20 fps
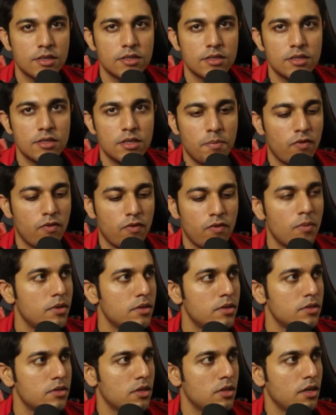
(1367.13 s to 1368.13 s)
the
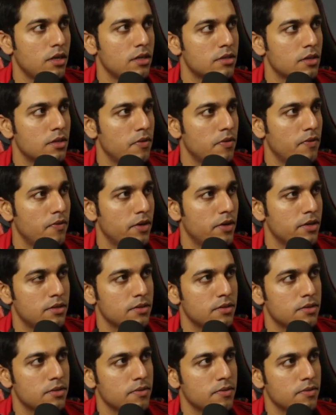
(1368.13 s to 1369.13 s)
performance in some
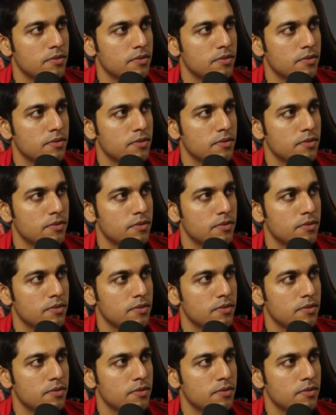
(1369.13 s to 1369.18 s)
devices.